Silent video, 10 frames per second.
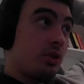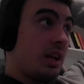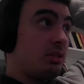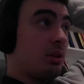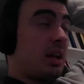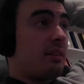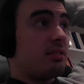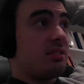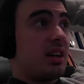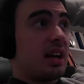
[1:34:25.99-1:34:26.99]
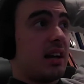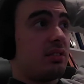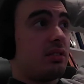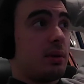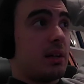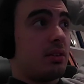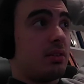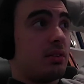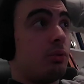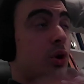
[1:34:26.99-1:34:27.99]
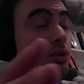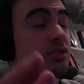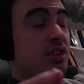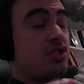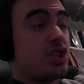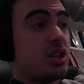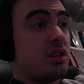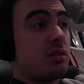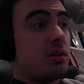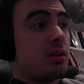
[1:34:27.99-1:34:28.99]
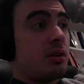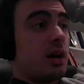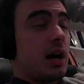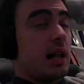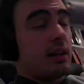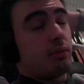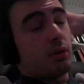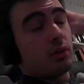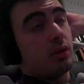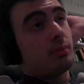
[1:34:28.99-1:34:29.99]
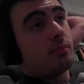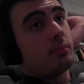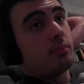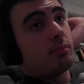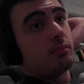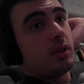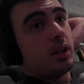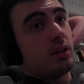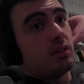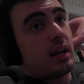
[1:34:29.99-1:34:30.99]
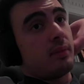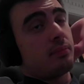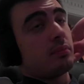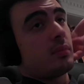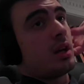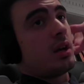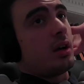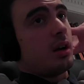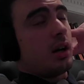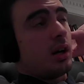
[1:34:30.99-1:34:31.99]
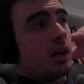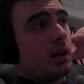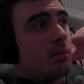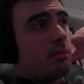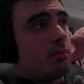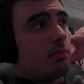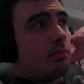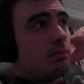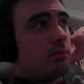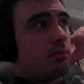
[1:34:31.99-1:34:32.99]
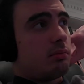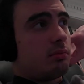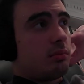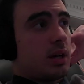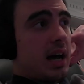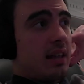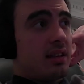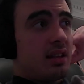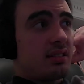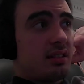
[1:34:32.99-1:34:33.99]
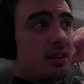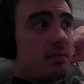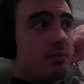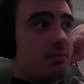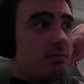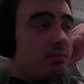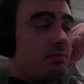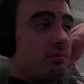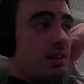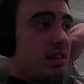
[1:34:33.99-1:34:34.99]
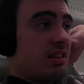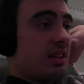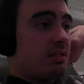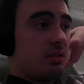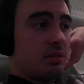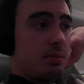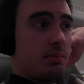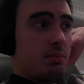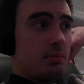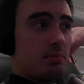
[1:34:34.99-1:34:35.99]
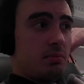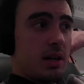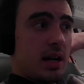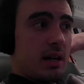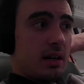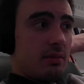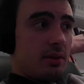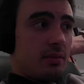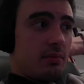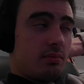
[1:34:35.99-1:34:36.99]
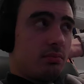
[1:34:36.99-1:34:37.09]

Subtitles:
So that's all I have to say, guys. To be honest, Roner's a G. I love Roner. He knows that. Um, I think that's it. I think that's all the people I covered.